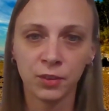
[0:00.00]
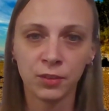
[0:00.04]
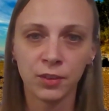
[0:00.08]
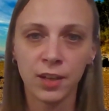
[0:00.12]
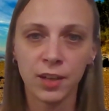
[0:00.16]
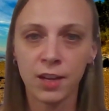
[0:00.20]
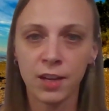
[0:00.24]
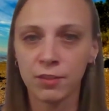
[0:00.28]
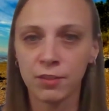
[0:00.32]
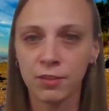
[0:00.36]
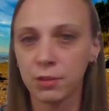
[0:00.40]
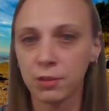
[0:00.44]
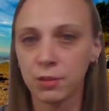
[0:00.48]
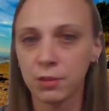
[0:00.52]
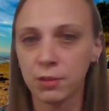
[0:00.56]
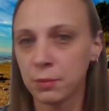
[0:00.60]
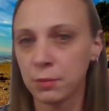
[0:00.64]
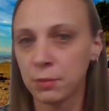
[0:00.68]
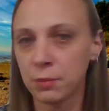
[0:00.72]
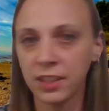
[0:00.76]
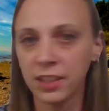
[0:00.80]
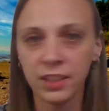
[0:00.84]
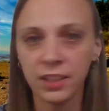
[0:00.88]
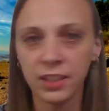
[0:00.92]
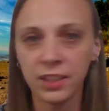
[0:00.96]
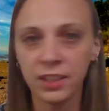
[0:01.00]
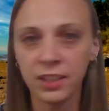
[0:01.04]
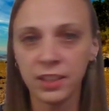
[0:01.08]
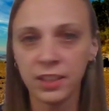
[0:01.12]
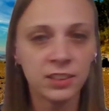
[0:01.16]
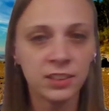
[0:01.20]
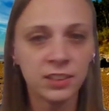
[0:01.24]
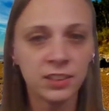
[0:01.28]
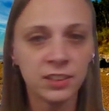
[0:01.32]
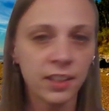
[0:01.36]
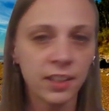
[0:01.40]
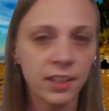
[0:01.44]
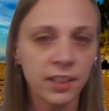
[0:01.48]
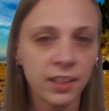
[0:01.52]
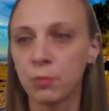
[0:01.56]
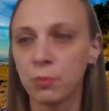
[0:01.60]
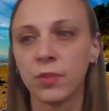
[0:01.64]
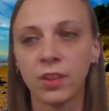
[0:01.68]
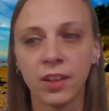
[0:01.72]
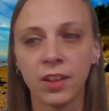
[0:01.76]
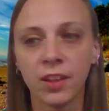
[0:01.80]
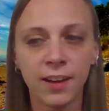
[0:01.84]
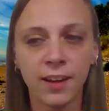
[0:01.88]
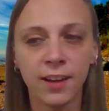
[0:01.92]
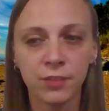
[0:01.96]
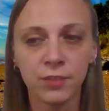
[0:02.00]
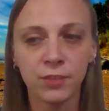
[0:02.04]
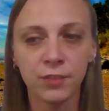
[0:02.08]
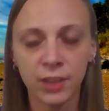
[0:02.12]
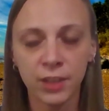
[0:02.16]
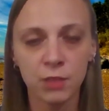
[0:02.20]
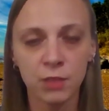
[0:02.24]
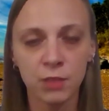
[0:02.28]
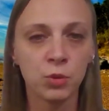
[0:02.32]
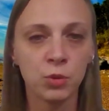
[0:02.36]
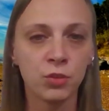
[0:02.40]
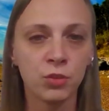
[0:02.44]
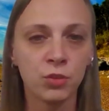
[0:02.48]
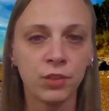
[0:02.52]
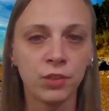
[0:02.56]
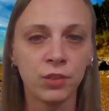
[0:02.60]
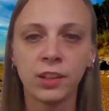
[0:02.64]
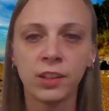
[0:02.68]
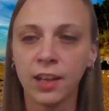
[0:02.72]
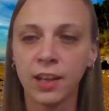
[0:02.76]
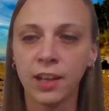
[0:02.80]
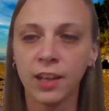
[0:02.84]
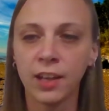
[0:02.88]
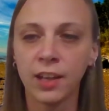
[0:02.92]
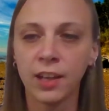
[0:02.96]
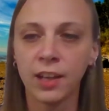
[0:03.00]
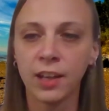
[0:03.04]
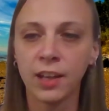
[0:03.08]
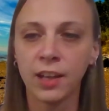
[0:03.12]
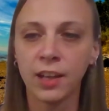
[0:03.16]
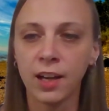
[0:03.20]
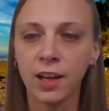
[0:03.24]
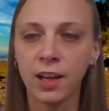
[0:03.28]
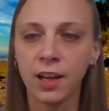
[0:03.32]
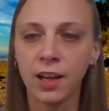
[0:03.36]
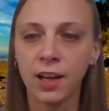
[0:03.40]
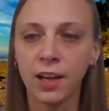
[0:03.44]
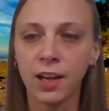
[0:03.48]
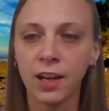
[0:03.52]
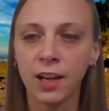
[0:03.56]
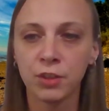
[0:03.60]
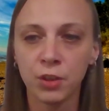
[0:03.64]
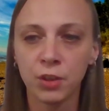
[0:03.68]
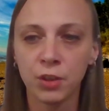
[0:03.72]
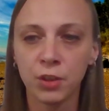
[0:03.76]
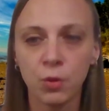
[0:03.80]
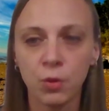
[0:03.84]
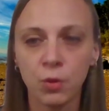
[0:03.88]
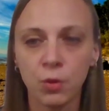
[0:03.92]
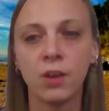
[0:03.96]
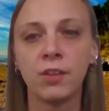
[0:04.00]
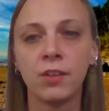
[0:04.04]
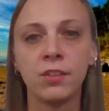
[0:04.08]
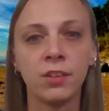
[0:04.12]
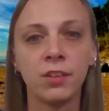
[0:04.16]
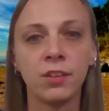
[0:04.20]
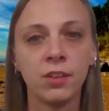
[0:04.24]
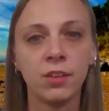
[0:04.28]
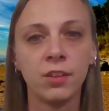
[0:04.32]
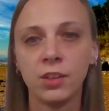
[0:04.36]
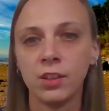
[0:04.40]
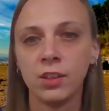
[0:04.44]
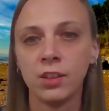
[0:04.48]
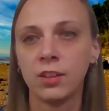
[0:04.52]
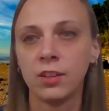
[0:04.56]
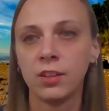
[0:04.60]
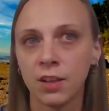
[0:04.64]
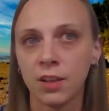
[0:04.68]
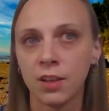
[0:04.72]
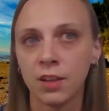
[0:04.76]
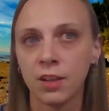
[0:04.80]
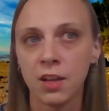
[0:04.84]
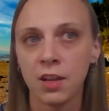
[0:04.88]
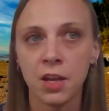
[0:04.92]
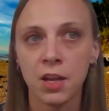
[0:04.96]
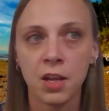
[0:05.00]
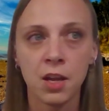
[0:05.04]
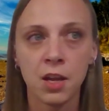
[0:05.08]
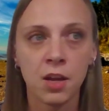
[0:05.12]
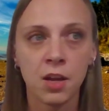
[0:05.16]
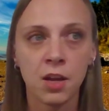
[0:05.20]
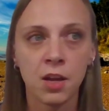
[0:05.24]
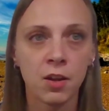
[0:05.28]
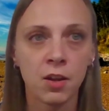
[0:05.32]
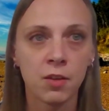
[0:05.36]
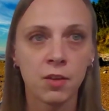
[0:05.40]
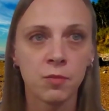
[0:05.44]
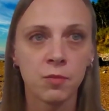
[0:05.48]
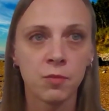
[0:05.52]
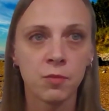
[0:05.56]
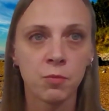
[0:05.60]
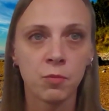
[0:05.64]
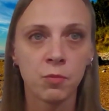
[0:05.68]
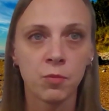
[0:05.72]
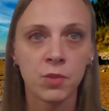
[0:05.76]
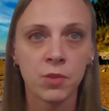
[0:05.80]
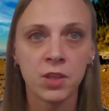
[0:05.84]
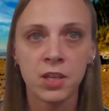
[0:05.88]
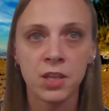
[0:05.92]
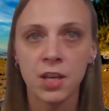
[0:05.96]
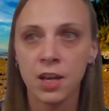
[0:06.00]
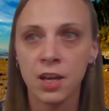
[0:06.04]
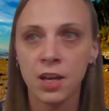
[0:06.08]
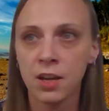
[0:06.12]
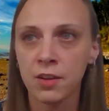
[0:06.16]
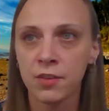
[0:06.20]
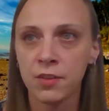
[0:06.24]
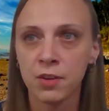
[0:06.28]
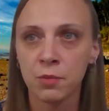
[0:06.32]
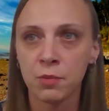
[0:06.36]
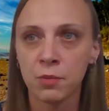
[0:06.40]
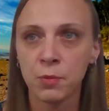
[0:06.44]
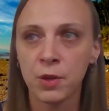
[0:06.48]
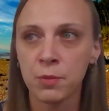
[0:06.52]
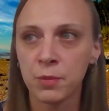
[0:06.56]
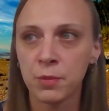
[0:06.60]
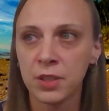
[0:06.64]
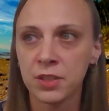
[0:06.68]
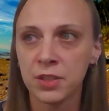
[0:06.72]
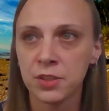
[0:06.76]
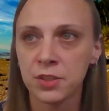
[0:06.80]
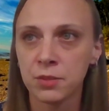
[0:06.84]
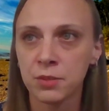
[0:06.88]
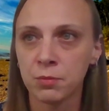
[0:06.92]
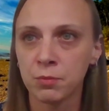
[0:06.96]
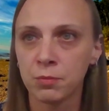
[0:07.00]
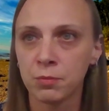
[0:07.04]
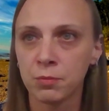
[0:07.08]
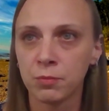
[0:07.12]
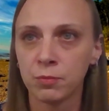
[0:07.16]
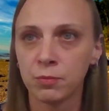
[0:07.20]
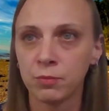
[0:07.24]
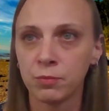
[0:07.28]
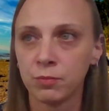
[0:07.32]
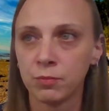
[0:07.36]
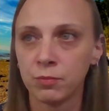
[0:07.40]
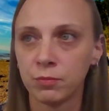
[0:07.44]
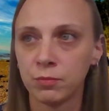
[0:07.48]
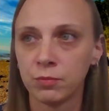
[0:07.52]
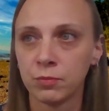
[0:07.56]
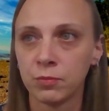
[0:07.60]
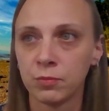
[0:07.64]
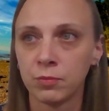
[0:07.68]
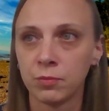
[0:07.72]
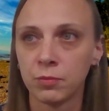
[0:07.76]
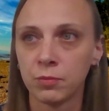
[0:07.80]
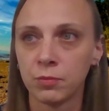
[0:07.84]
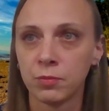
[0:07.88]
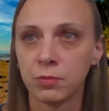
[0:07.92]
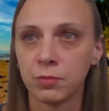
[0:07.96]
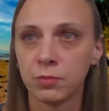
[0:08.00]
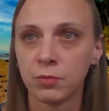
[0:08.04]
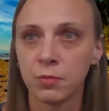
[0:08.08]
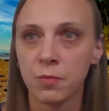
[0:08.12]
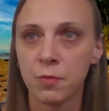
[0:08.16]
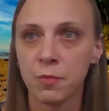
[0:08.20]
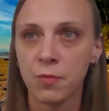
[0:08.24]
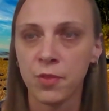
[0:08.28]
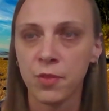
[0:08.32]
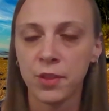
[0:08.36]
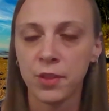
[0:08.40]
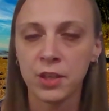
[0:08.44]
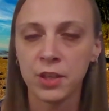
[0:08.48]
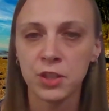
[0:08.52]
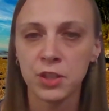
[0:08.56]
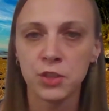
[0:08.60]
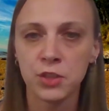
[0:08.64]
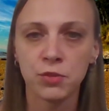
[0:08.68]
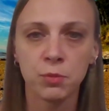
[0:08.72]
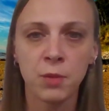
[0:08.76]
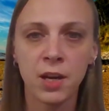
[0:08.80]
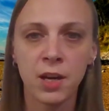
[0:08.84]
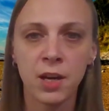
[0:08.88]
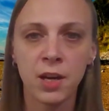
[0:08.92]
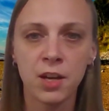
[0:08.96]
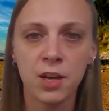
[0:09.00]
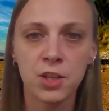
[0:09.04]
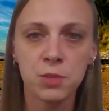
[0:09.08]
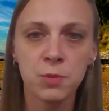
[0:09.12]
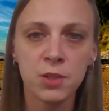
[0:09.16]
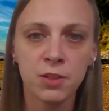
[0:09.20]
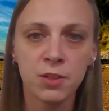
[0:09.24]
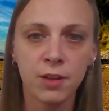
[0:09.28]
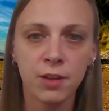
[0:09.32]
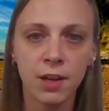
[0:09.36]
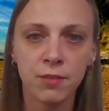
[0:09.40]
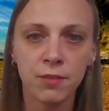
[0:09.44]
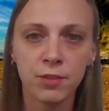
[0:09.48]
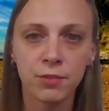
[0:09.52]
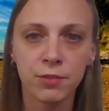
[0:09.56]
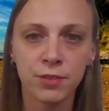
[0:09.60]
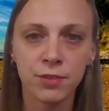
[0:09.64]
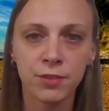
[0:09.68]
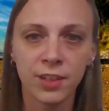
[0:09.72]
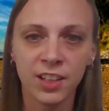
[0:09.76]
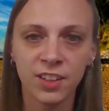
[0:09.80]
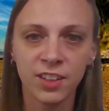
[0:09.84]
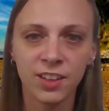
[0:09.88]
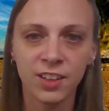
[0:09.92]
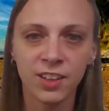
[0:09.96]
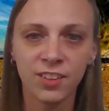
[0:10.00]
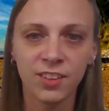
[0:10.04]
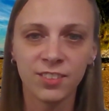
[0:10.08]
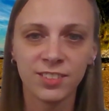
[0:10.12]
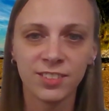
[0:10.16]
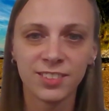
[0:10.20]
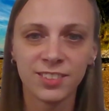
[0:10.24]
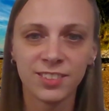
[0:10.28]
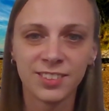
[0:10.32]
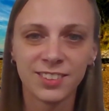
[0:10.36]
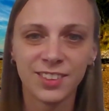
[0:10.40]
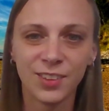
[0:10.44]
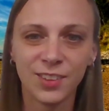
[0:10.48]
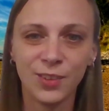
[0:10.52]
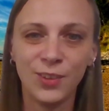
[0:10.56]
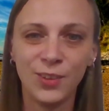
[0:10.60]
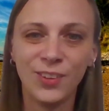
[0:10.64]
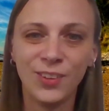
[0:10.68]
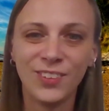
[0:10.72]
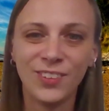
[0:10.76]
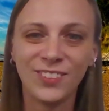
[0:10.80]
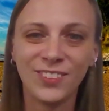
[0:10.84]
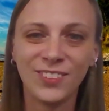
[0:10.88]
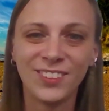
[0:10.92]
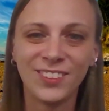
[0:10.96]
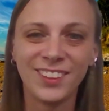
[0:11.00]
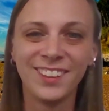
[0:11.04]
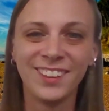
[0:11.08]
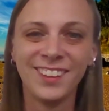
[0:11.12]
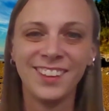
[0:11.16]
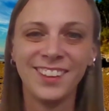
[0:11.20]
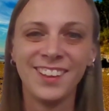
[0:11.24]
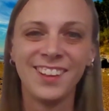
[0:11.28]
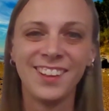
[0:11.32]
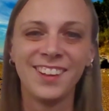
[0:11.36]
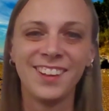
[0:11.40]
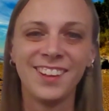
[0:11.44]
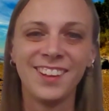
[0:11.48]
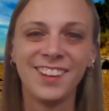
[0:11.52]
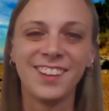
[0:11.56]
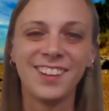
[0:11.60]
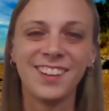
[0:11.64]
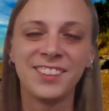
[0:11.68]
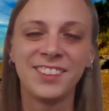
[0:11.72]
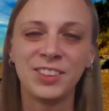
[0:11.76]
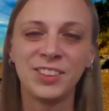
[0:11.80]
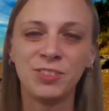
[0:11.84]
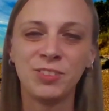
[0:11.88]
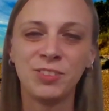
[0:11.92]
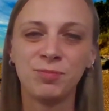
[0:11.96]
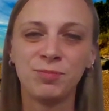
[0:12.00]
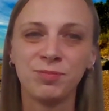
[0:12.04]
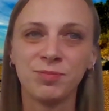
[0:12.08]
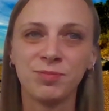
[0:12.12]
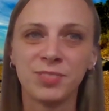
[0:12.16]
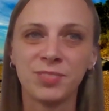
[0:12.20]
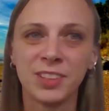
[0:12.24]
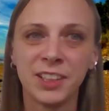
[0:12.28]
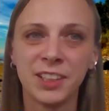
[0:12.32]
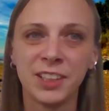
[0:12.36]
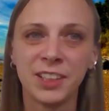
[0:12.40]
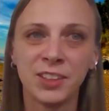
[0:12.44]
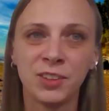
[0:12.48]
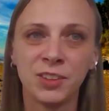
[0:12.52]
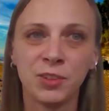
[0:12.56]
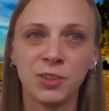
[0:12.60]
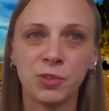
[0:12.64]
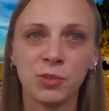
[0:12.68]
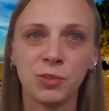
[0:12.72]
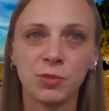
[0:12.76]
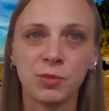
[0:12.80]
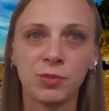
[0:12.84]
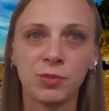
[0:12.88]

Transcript: Everybody needs to get up. They have to keep moving. They have to go on. Yeah, there might be some things for my husband to have to figure out, or, um, you know,